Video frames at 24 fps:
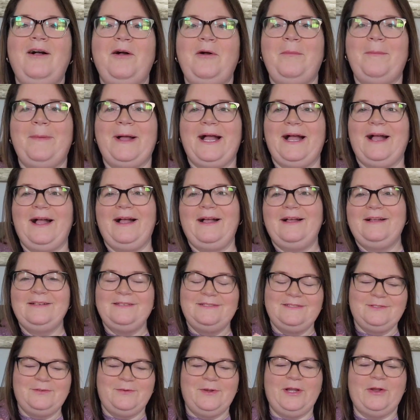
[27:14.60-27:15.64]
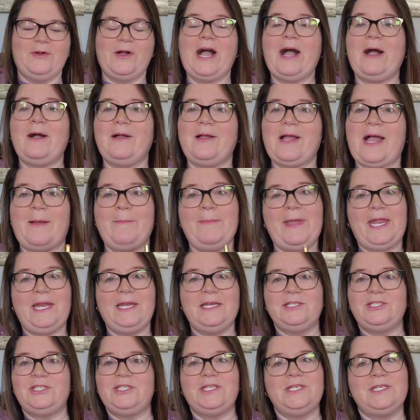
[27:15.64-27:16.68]
oh my. Well, I, I
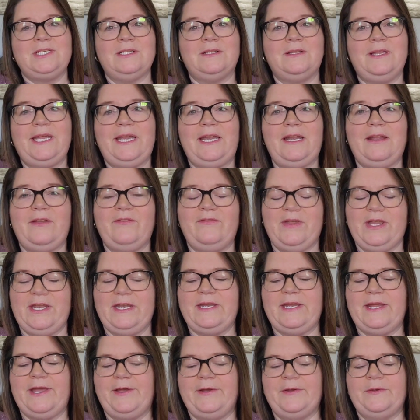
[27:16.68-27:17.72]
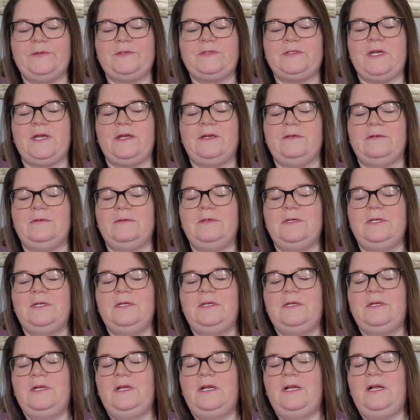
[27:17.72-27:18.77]
managed to delete a video, so
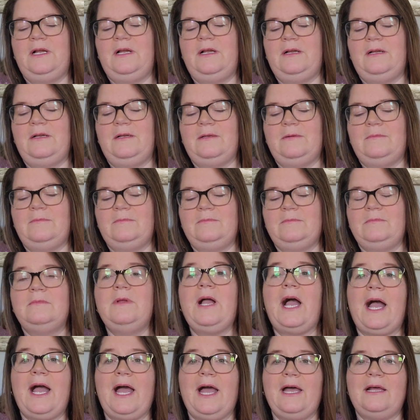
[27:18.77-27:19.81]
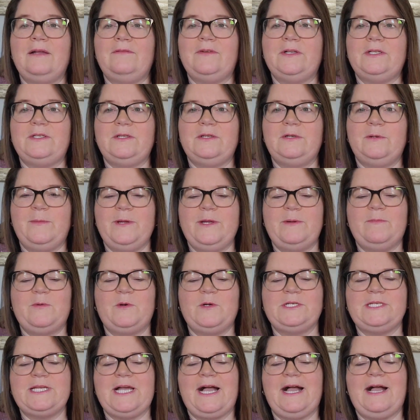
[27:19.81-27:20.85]
um, I have a little bit
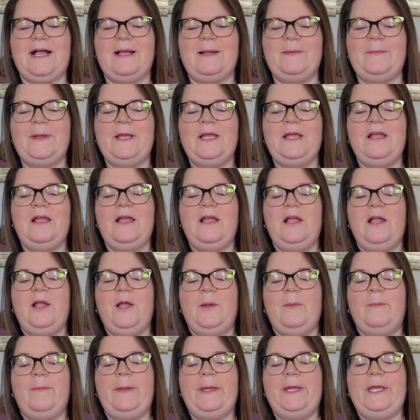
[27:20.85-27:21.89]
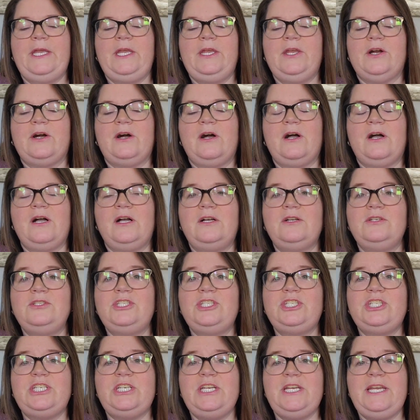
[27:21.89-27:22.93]
more time. But y'all,
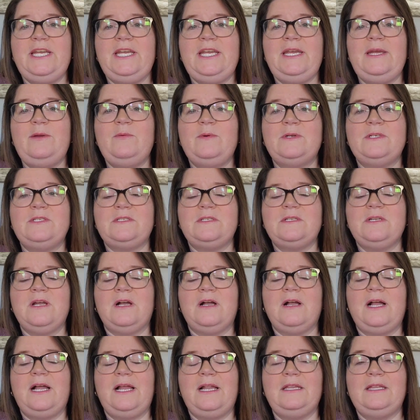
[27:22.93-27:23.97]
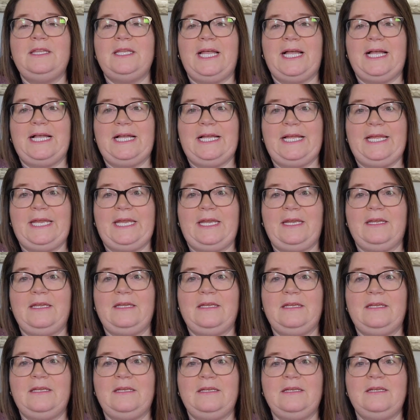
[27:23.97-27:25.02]
she was not
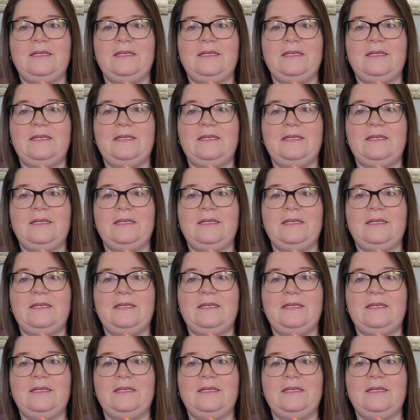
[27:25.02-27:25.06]
lying